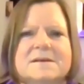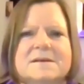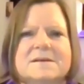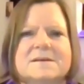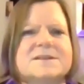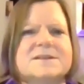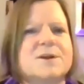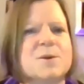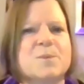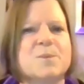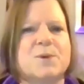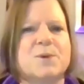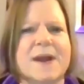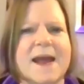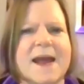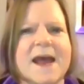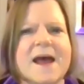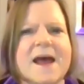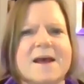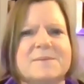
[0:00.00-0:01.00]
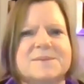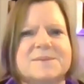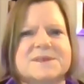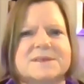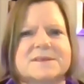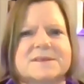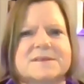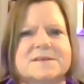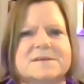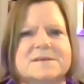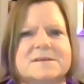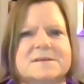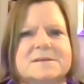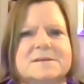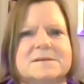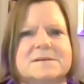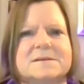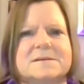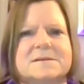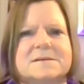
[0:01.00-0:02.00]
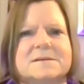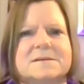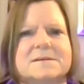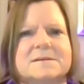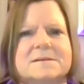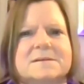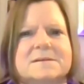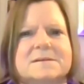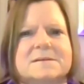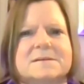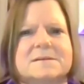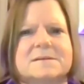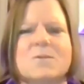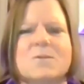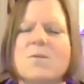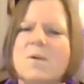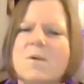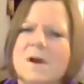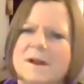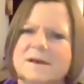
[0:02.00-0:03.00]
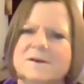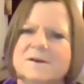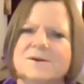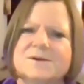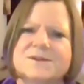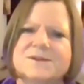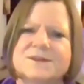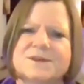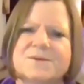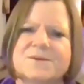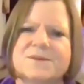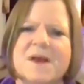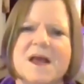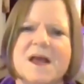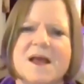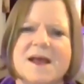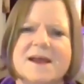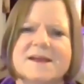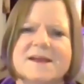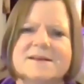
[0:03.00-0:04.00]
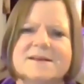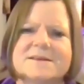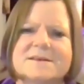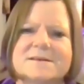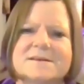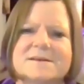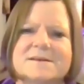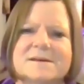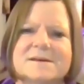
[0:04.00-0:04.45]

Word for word: So perhaps one could surmise